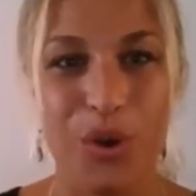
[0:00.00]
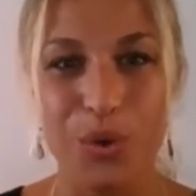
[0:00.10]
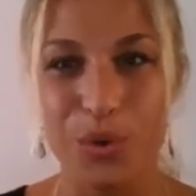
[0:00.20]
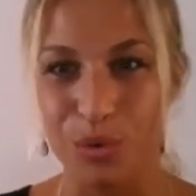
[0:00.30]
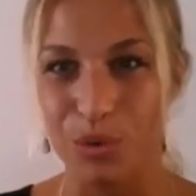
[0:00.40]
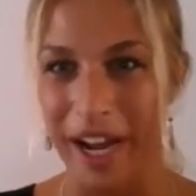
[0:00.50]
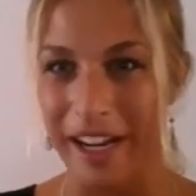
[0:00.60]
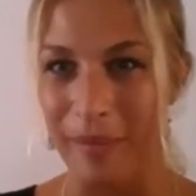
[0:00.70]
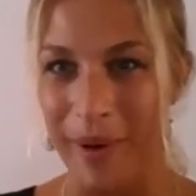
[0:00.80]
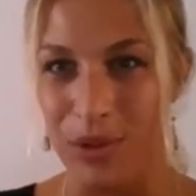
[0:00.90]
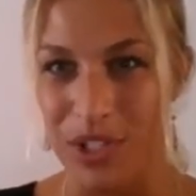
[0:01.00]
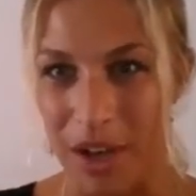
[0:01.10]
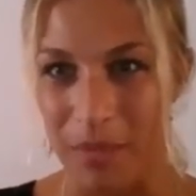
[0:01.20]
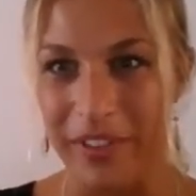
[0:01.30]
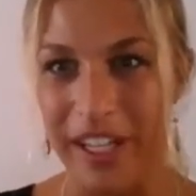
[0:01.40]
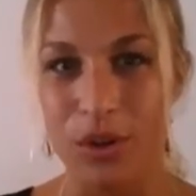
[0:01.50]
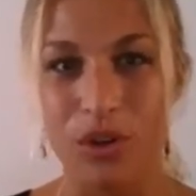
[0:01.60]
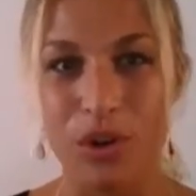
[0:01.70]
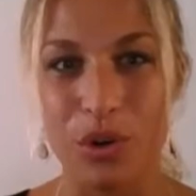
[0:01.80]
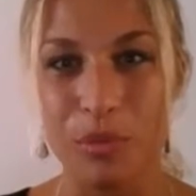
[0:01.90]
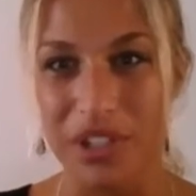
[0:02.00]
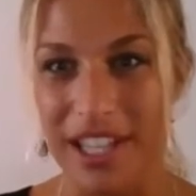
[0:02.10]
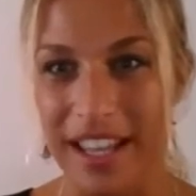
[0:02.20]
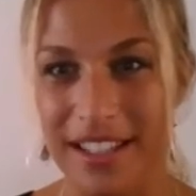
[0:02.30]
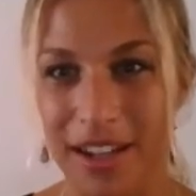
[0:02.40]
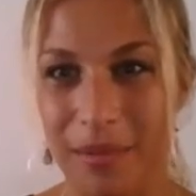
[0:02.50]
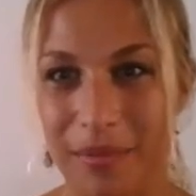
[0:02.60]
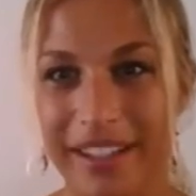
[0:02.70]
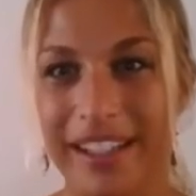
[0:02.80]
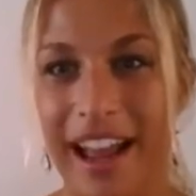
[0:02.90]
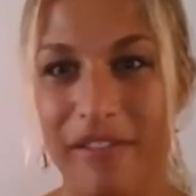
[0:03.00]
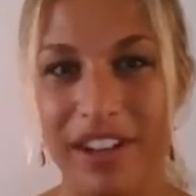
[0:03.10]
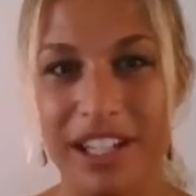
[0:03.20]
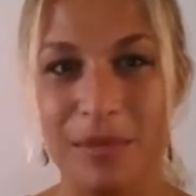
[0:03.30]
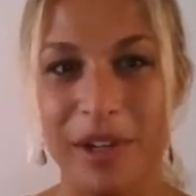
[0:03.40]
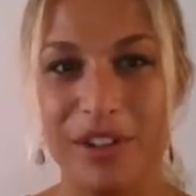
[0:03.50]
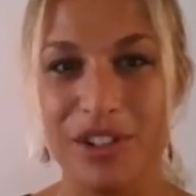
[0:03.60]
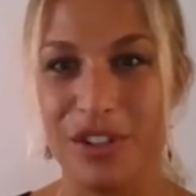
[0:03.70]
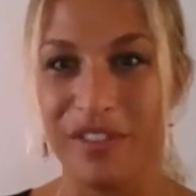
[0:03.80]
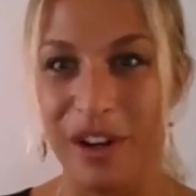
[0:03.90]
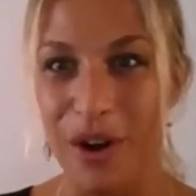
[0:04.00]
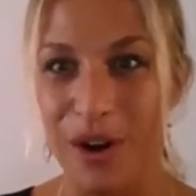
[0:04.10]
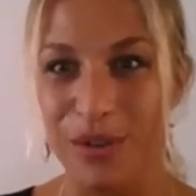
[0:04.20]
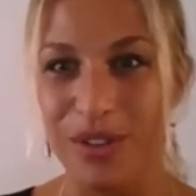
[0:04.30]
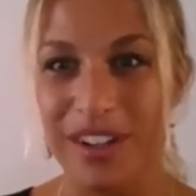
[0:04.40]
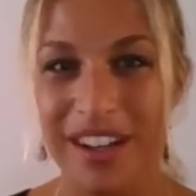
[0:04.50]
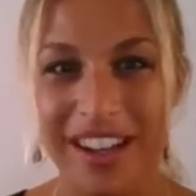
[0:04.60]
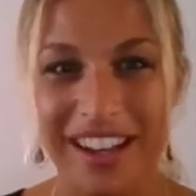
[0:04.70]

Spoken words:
who write about something or who present something and have an experience of their own,